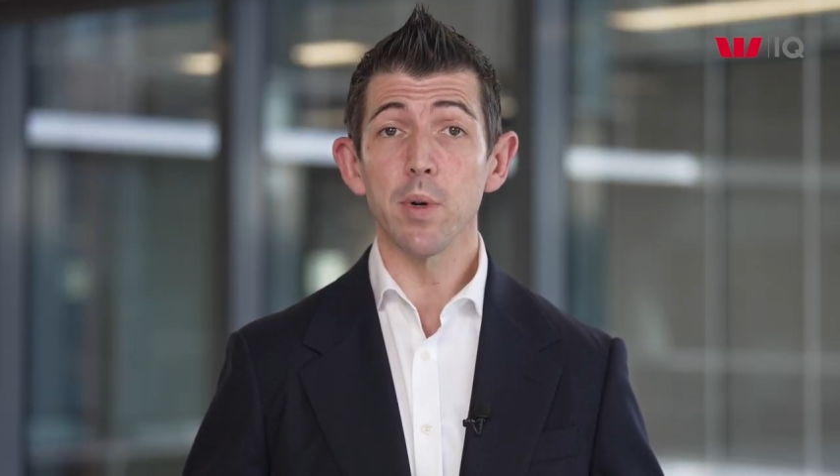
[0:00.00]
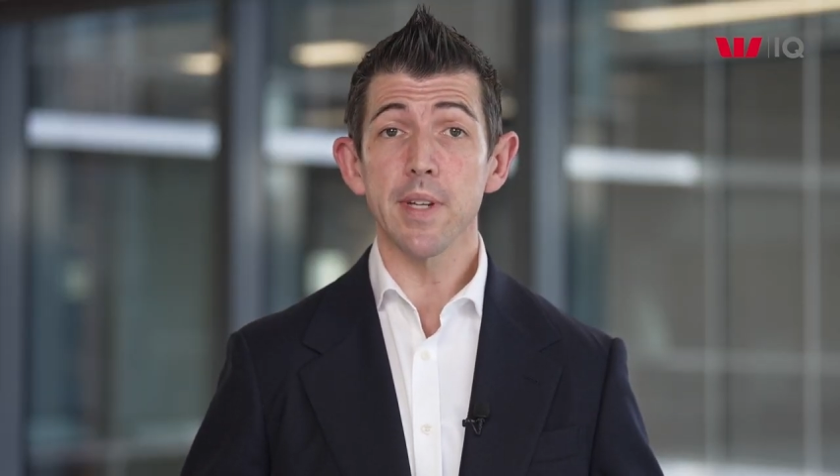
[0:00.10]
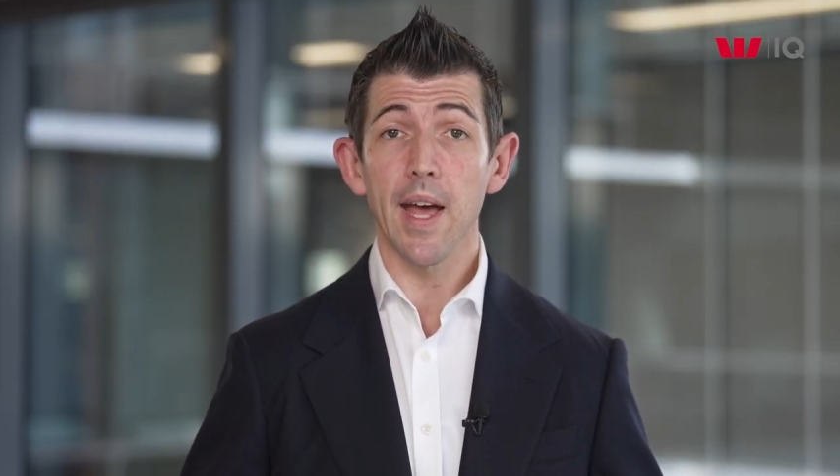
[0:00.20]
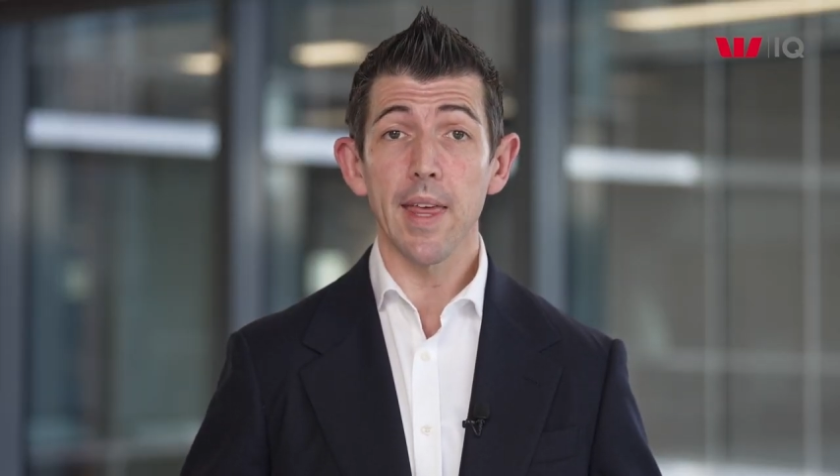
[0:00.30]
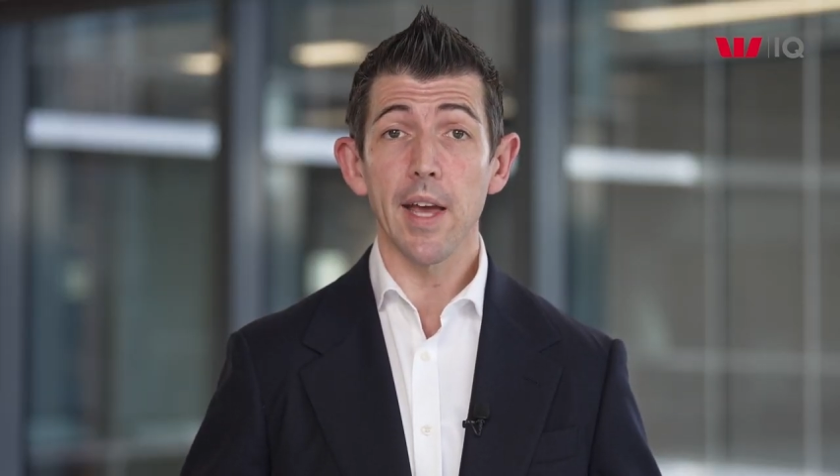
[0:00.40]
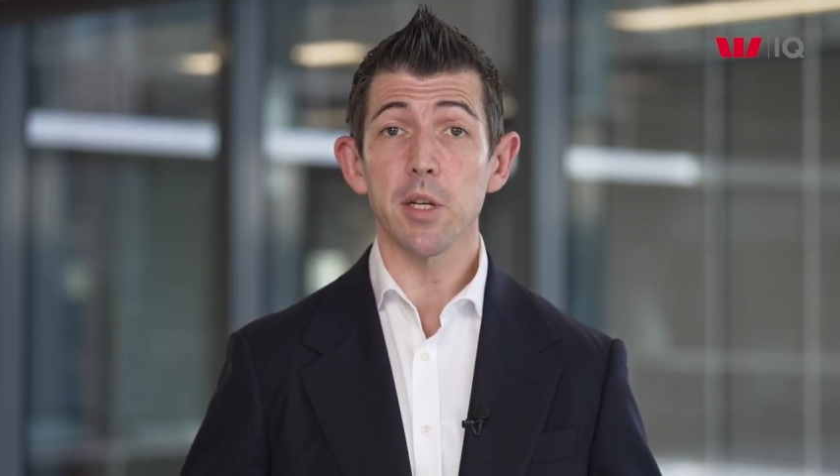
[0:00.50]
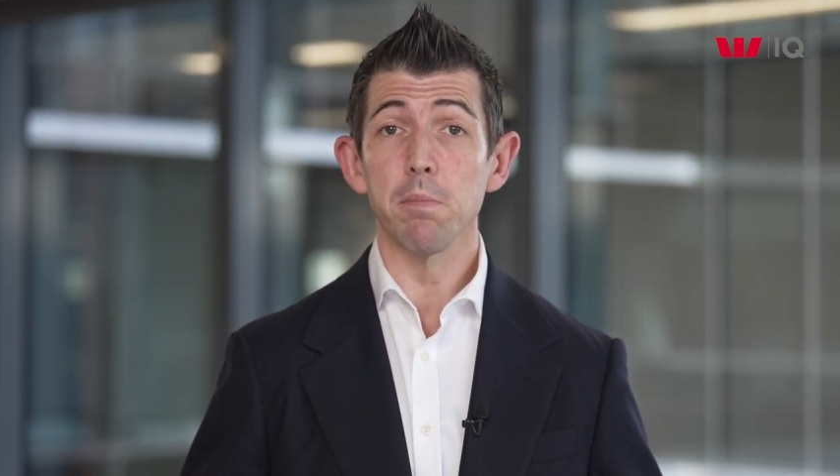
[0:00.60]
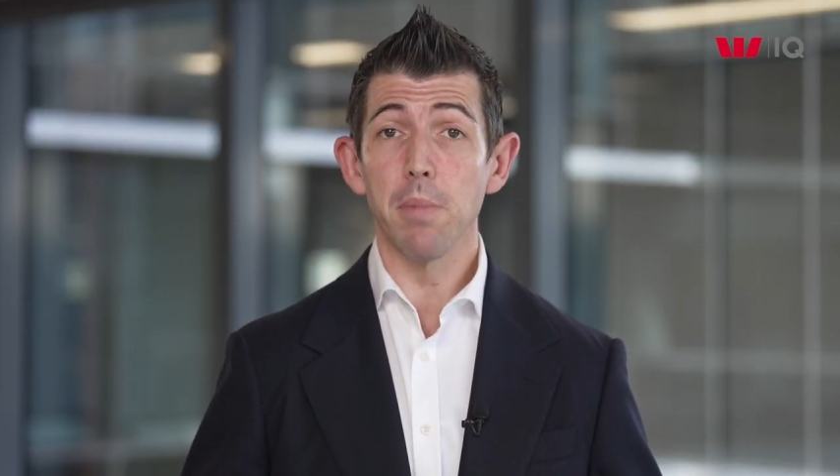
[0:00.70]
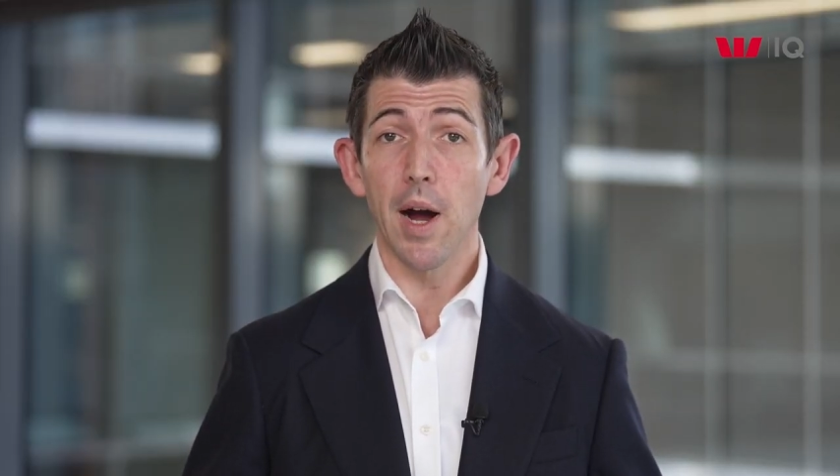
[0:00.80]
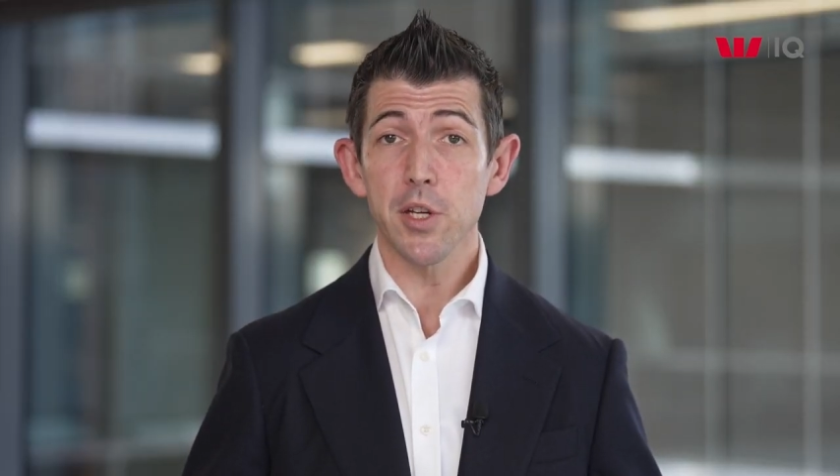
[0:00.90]

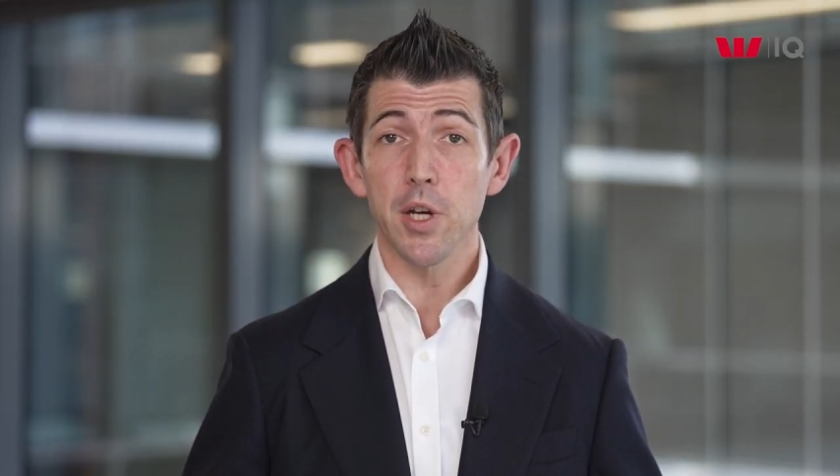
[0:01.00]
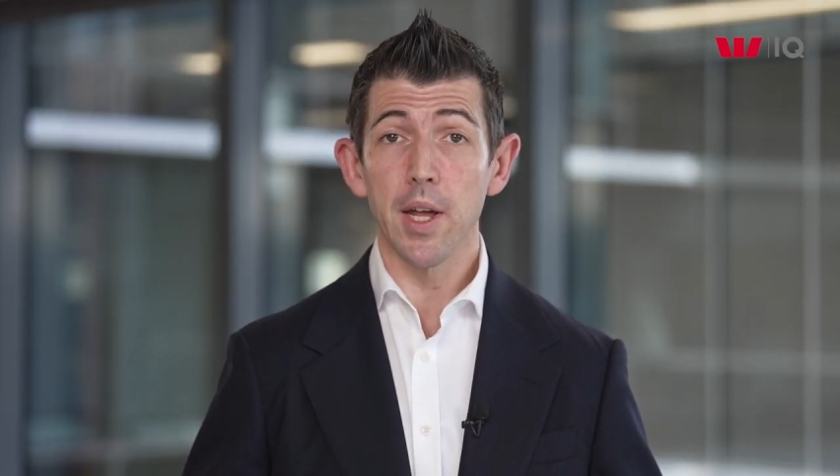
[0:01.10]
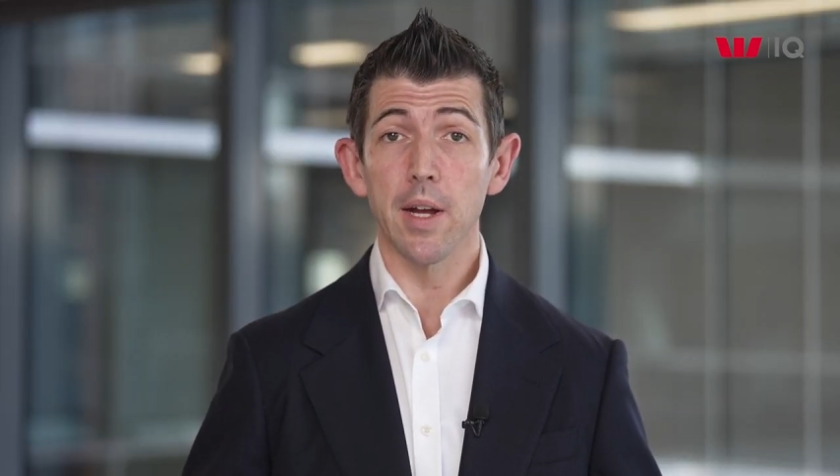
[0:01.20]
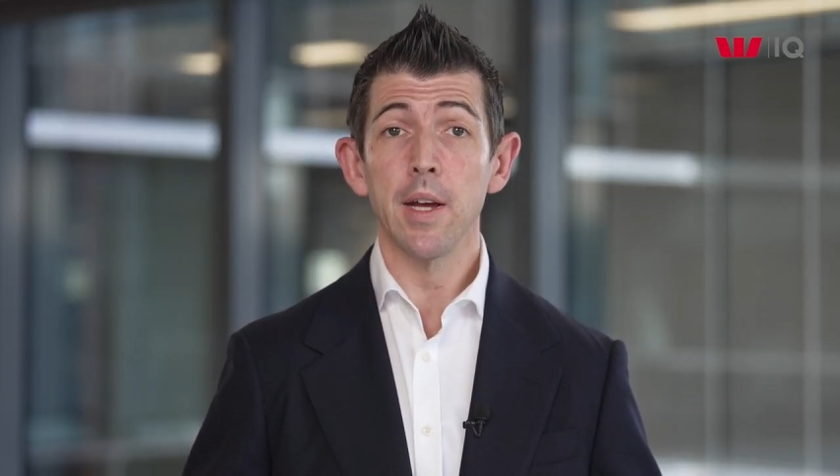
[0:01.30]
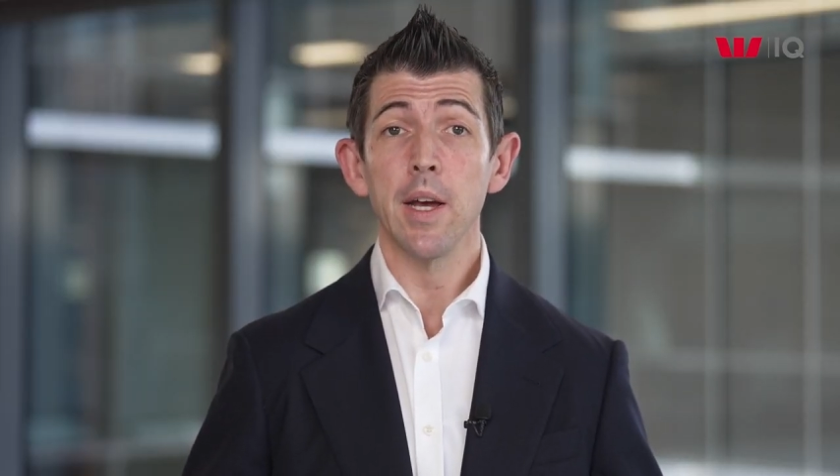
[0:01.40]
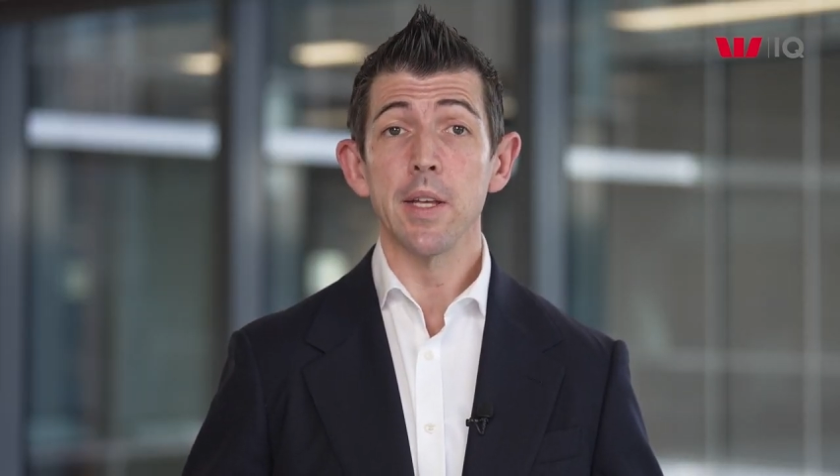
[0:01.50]
retaliation by China